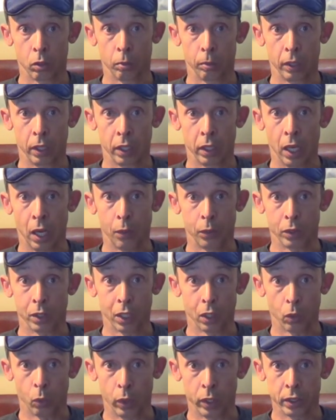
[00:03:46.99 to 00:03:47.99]
opening night was
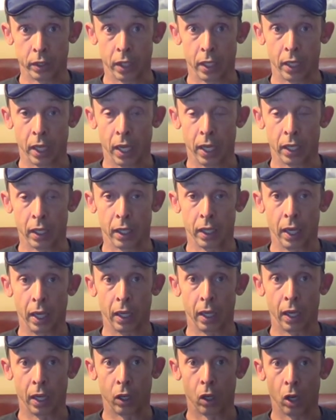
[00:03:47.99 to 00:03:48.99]
like a Wednesday night, and
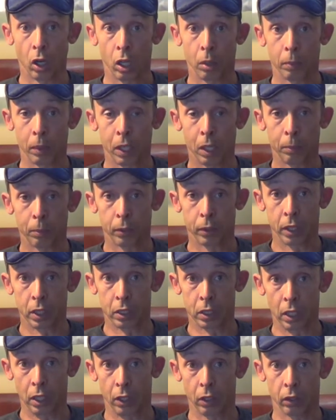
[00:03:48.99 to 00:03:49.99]
I call him a couple
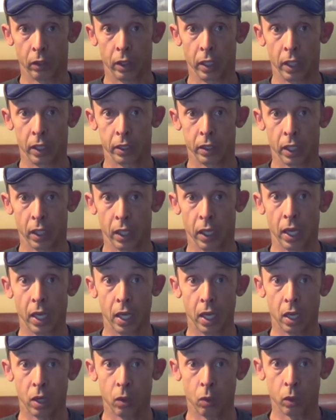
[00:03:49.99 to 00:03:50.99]
days later, and I say,
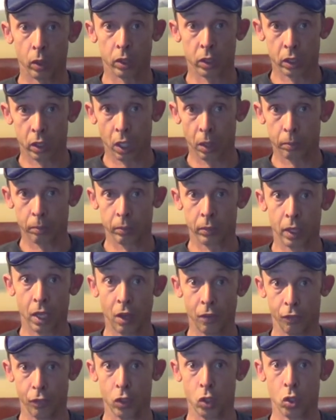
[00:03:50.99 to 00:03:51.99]
hey, what's up,
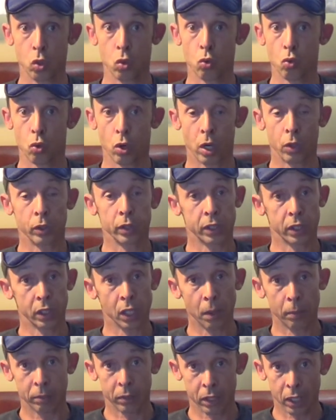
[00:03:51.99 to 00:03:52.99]
nephew? What's
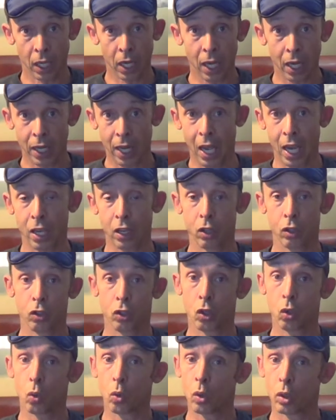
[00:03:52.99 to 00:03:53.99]
up, Todd? How you
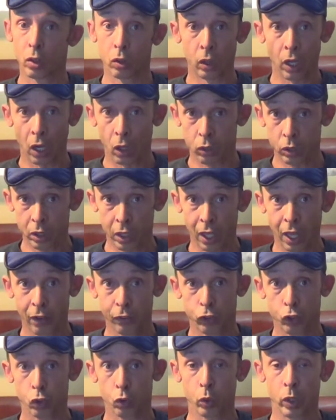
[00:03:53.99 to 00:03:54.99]
doing? How's
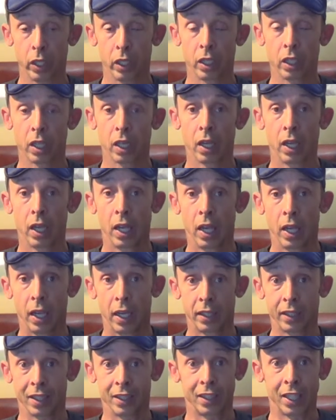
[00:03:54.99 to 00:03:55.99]
life treating you?
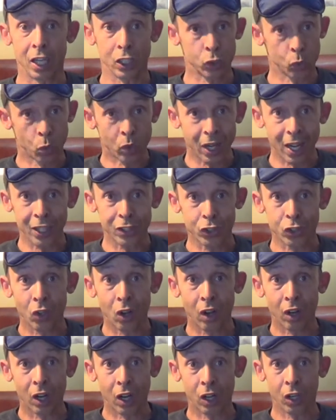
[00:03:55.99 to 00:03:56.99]
He says, guess what I
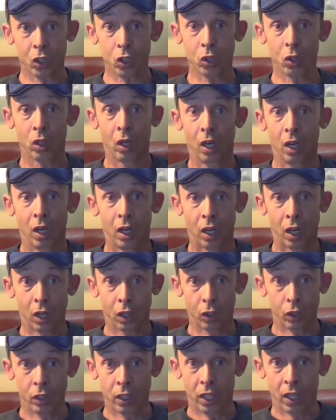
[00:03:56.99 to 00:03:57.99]
saw,
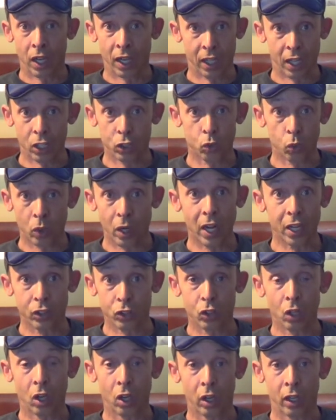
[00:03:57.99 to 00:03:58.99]
Uncle Leon? Guess what I
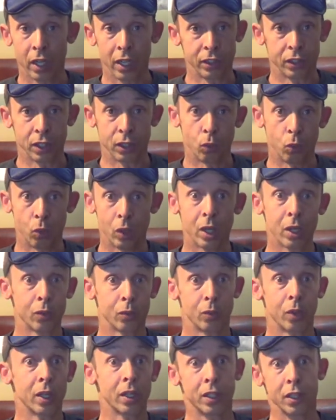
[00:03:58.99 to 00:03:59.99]
saw? And I said,
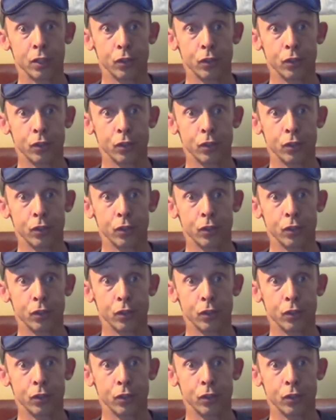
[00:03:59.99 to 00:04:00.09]
what? What